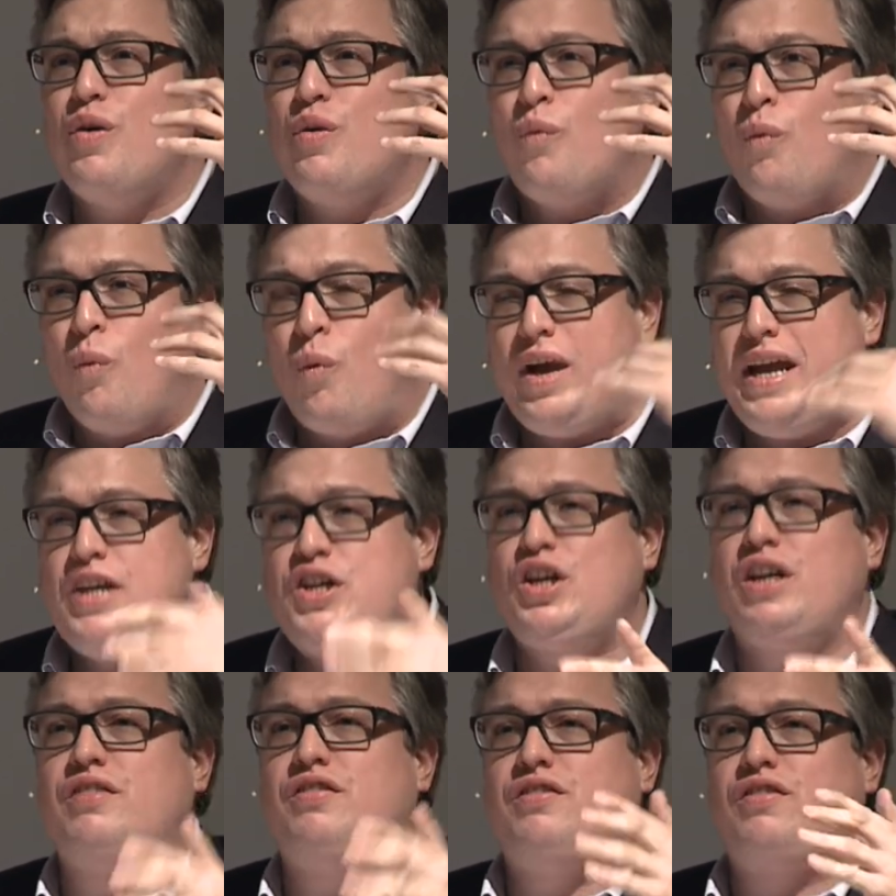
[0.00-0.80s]
we
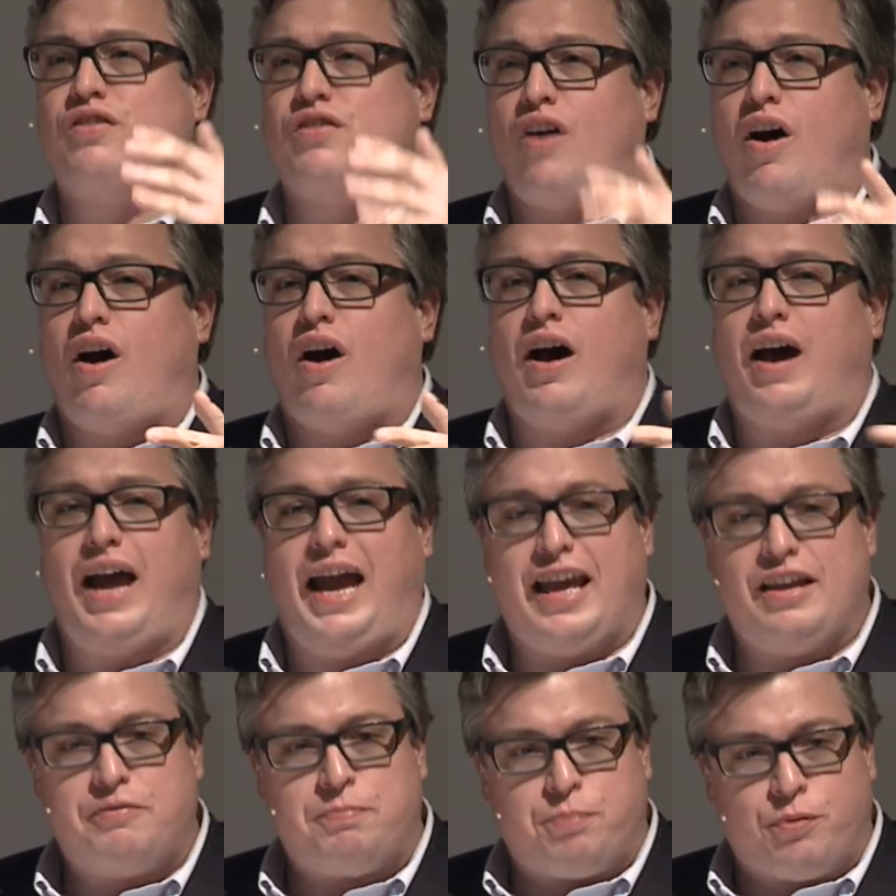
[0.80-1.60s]
just saw,
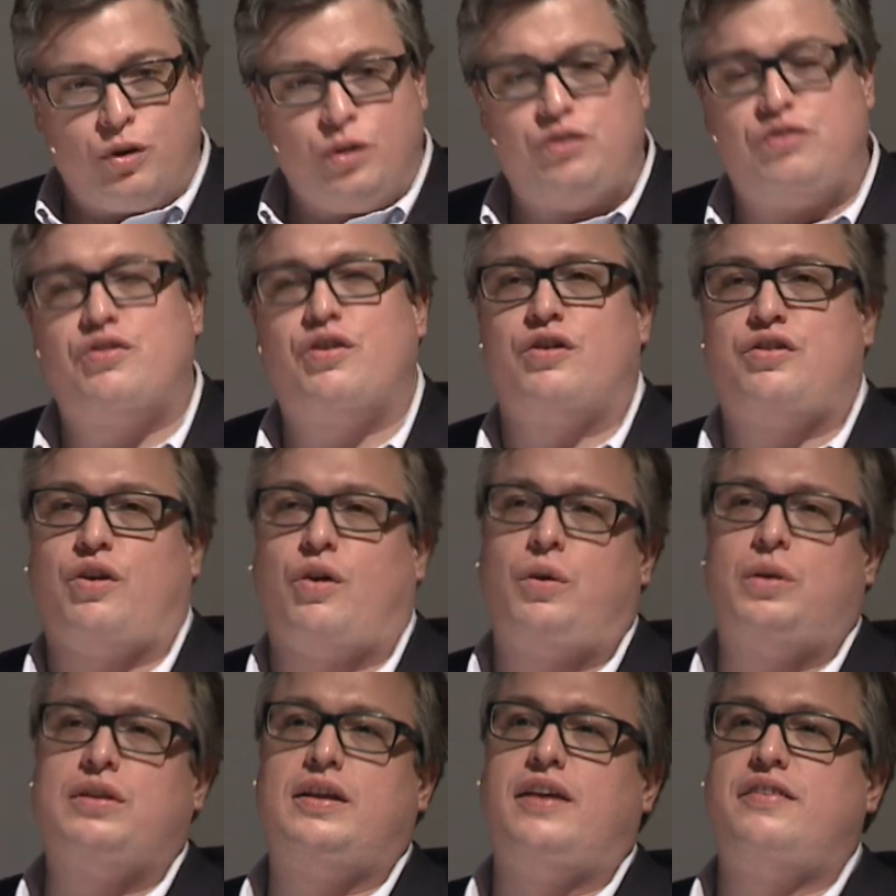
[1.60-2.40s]
as Brewster
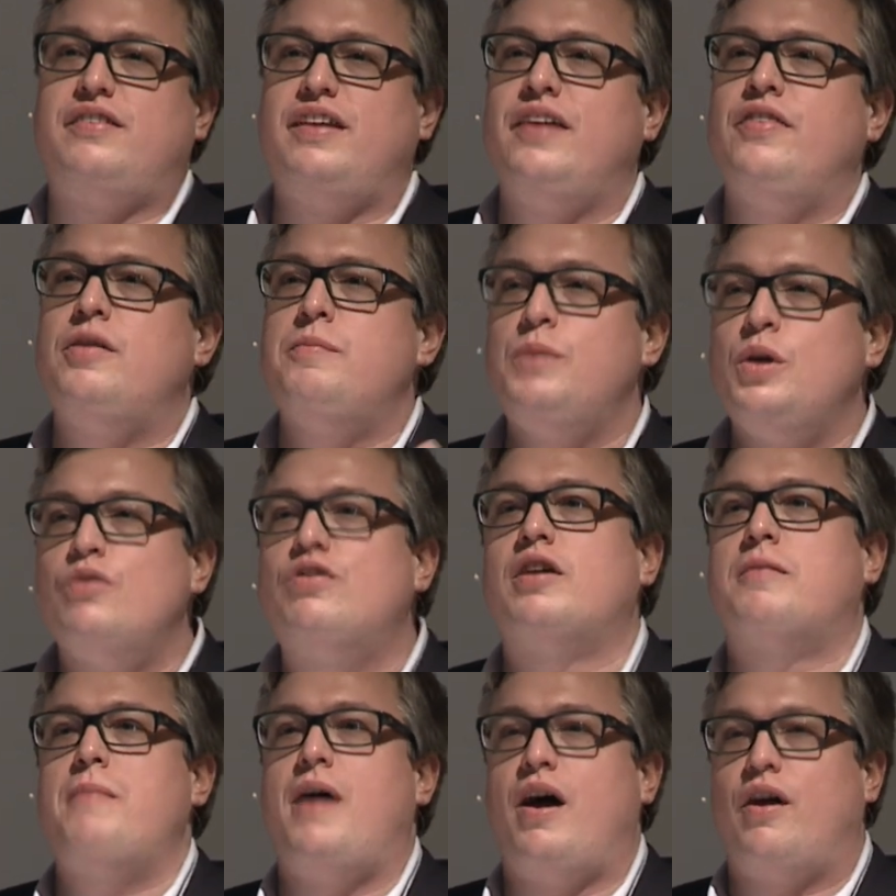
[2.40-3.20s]
told us, in the
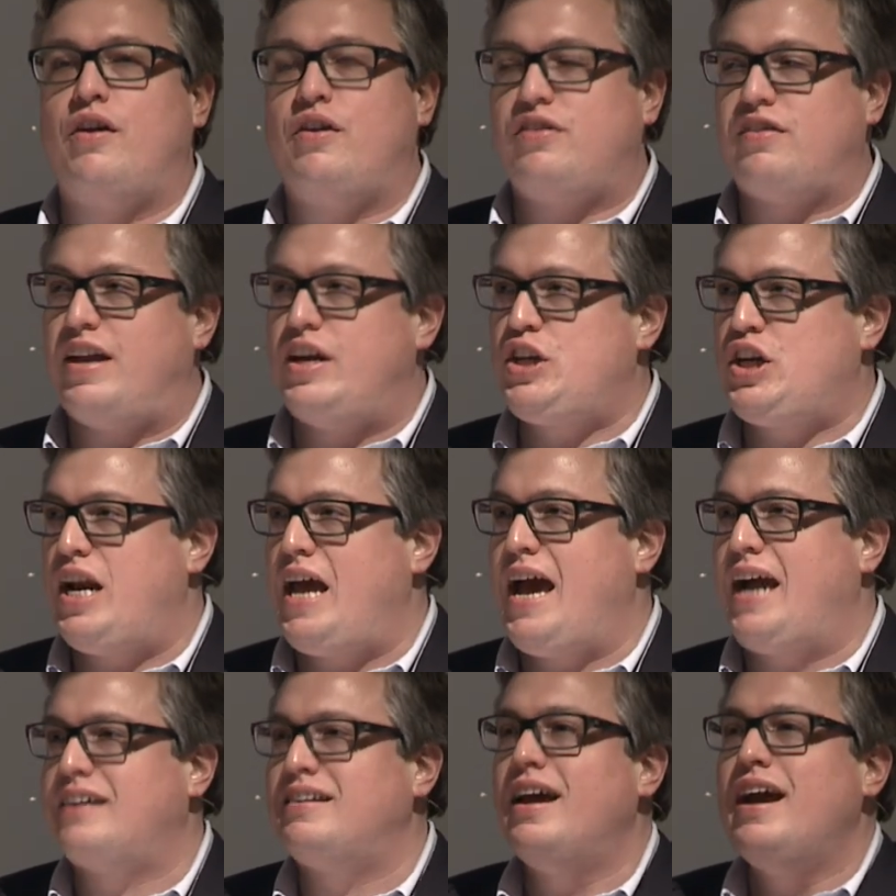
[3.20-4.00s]
Music Modernization
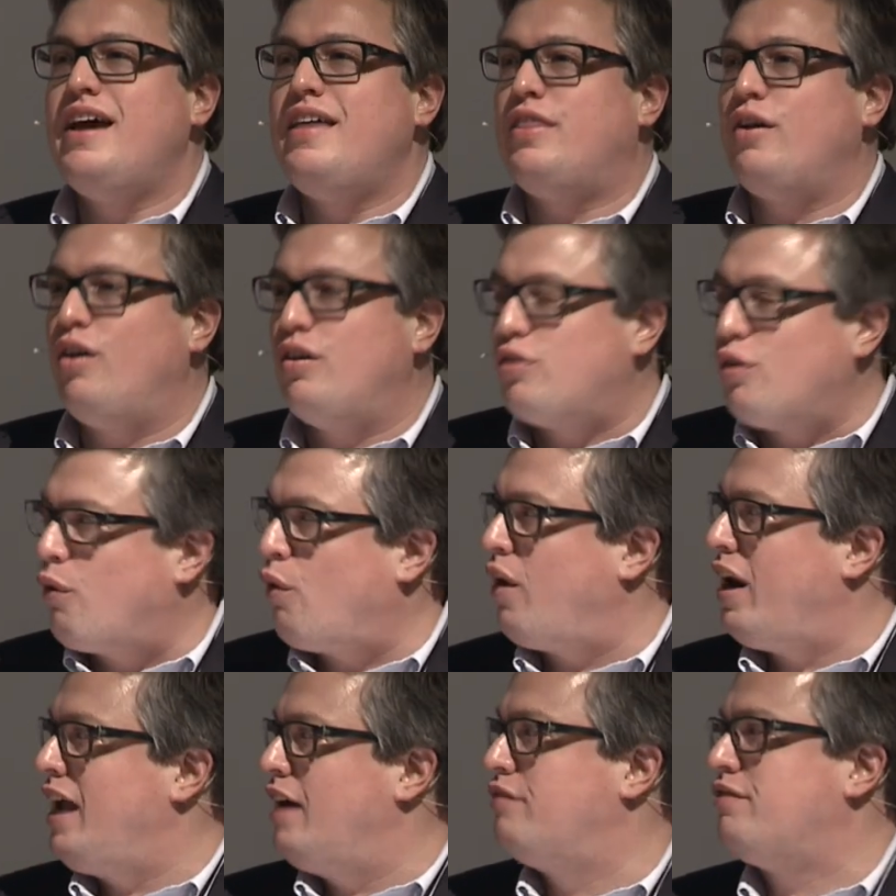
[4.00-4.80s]
Act, there is a
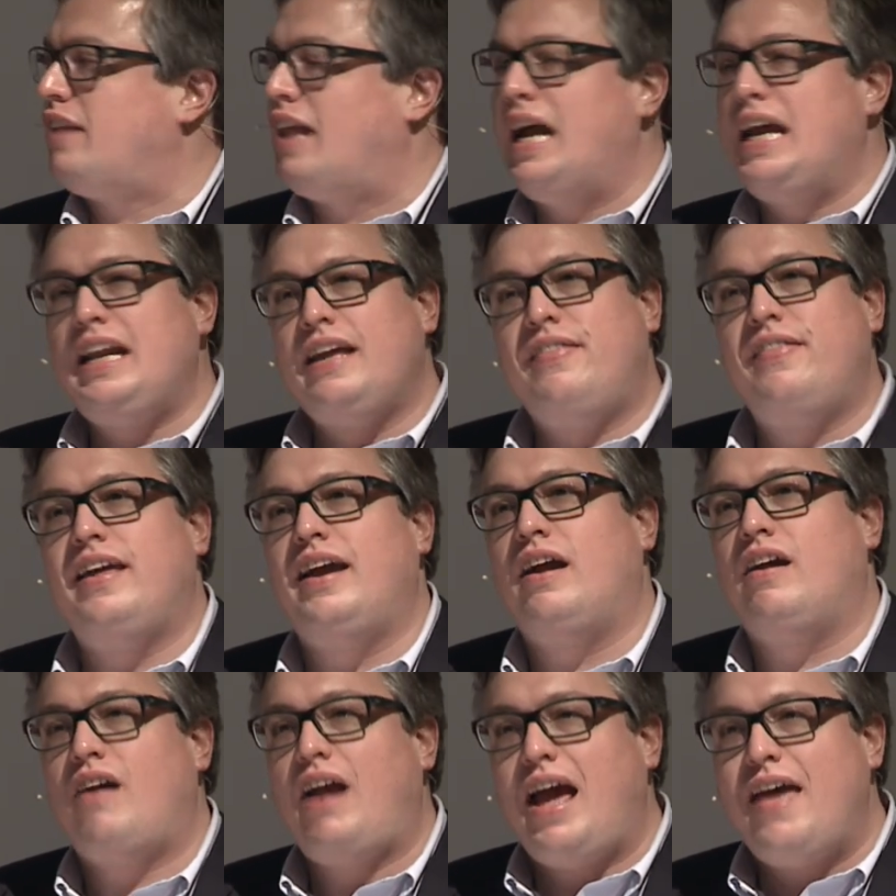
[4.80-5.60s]
ray of light in
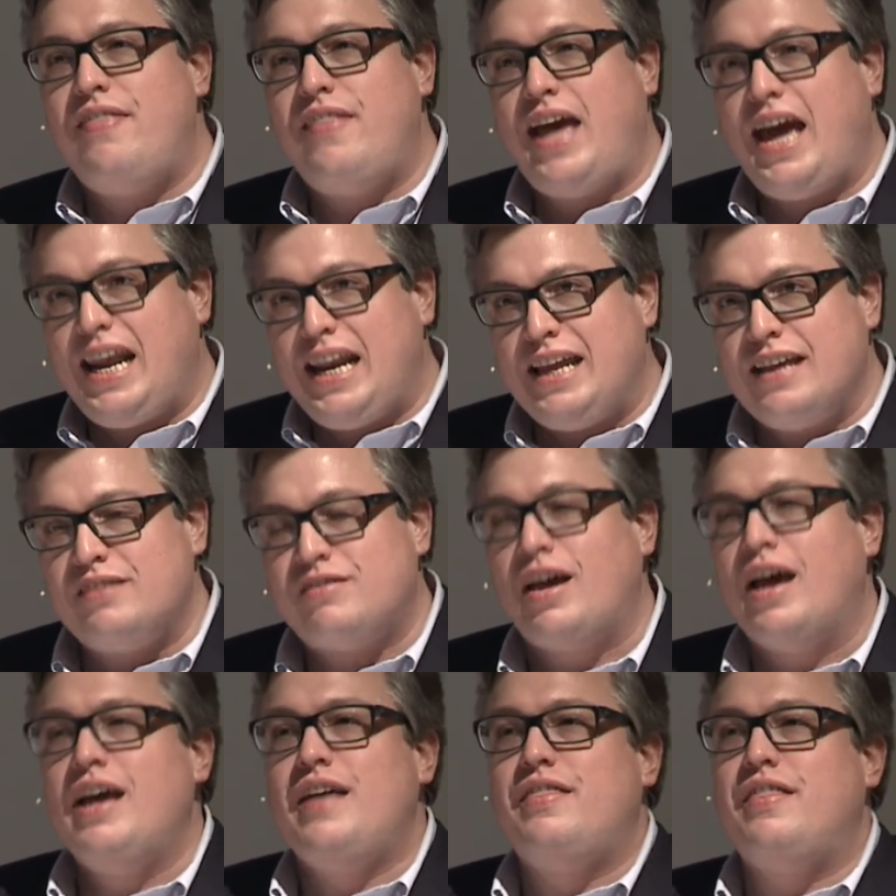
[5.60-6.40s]
there, and that
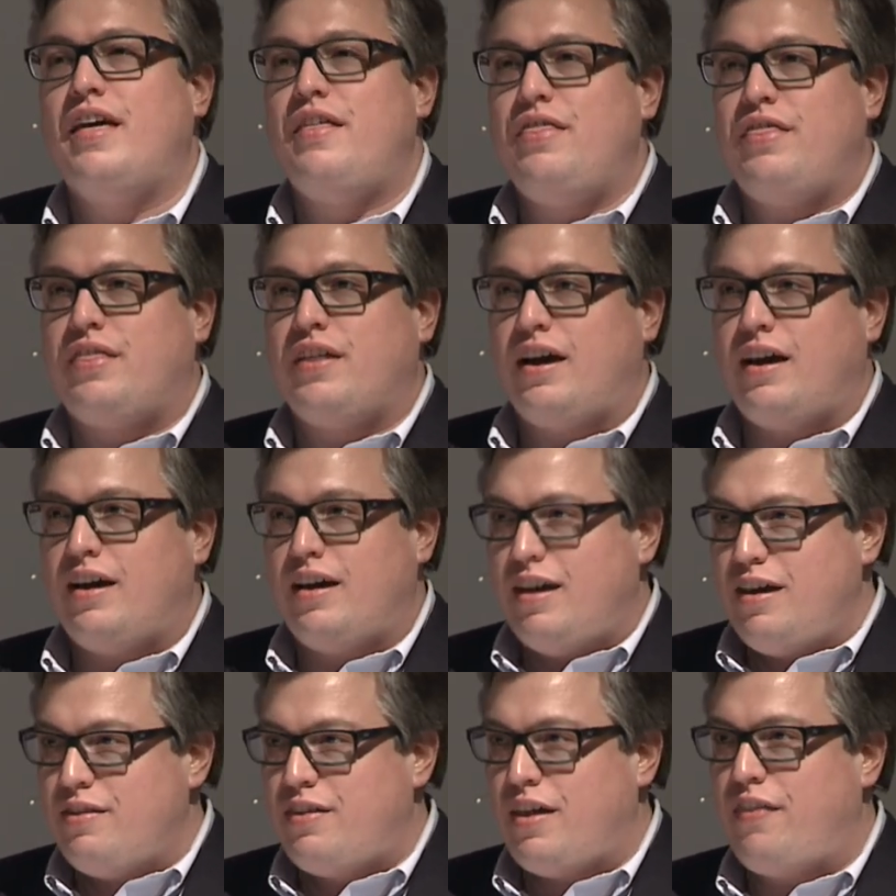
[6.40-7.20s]
is that
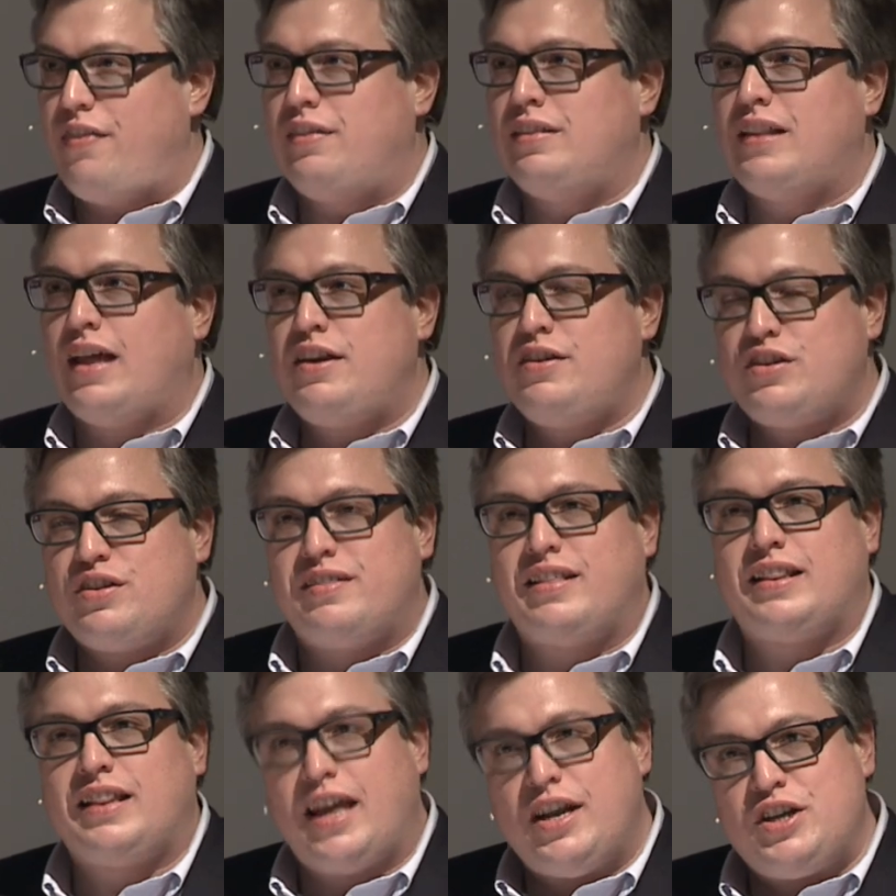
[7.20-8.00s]

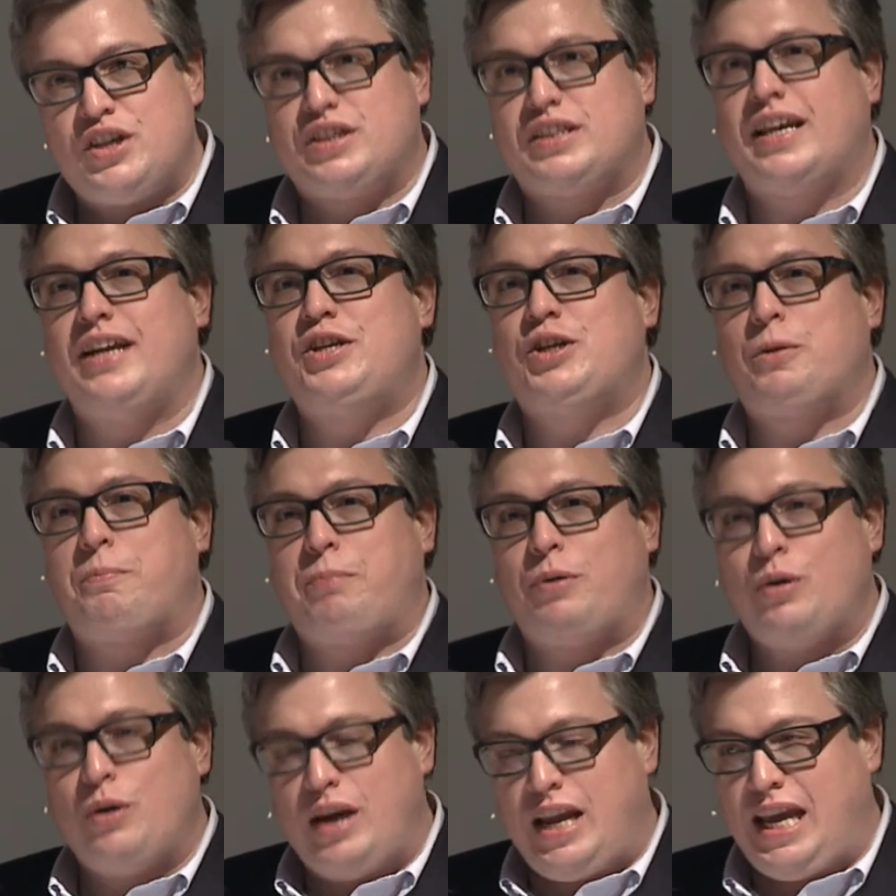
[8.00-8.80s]
the legislature
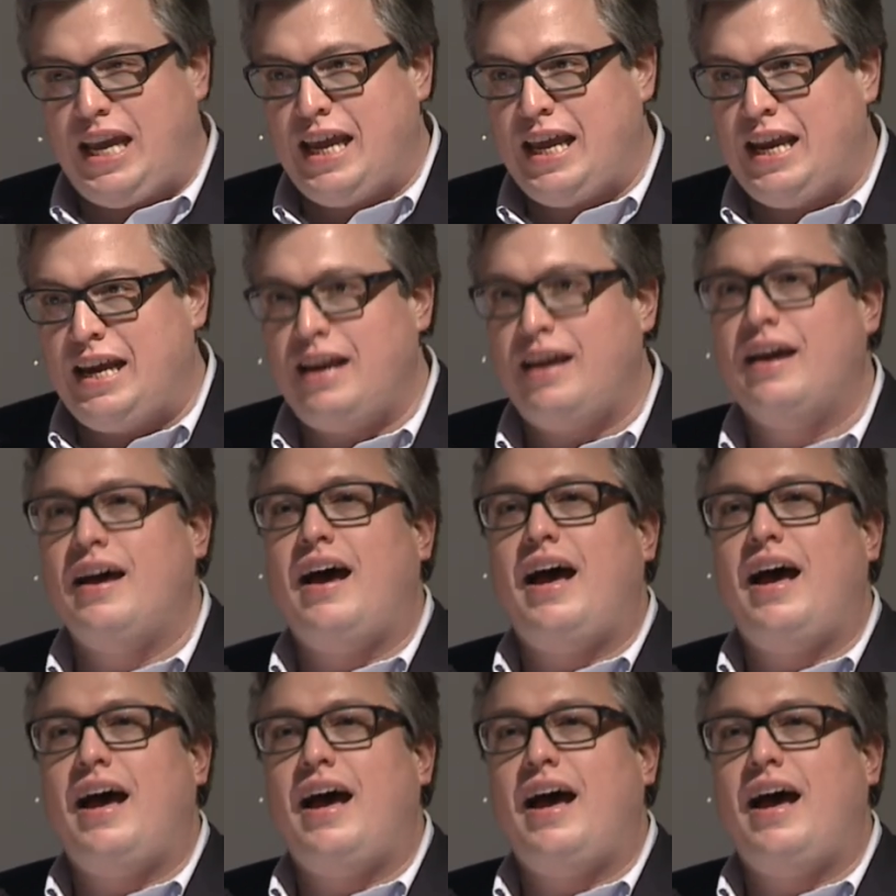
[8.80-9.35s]
put in